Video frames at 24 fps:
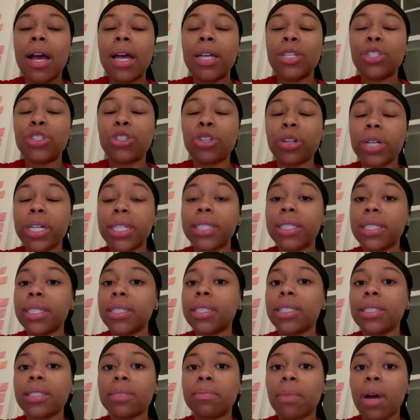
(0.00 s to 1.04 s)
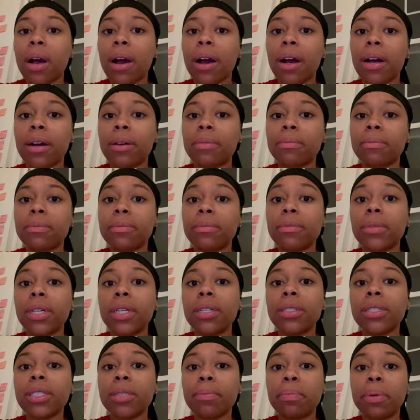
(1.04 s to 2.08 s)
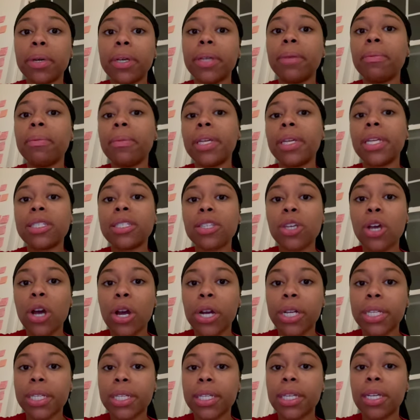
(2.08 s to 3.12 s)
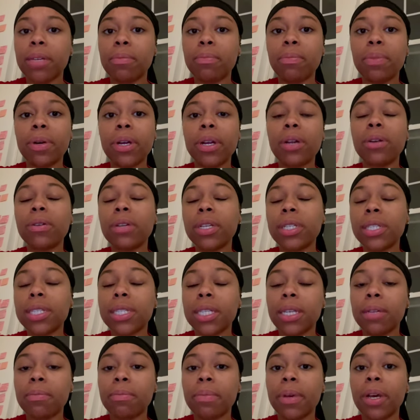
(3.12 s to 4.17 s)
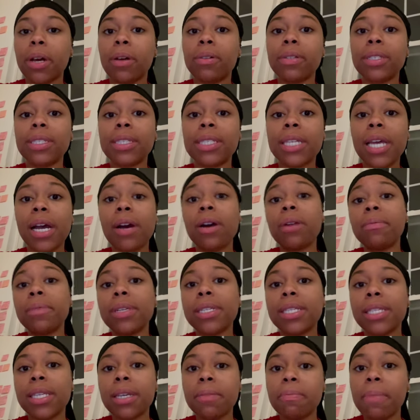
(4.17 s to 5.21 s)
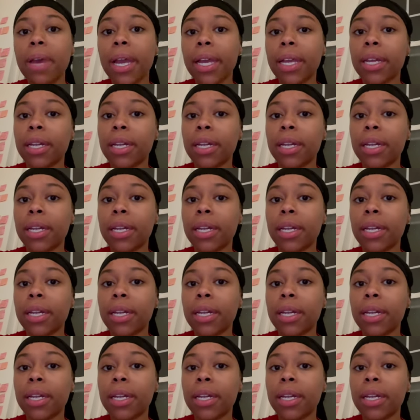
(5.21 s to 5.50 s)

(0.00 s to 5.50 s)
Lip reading: trusts his mom to put him in his car seat, put on the seat belt, tell him to sit back and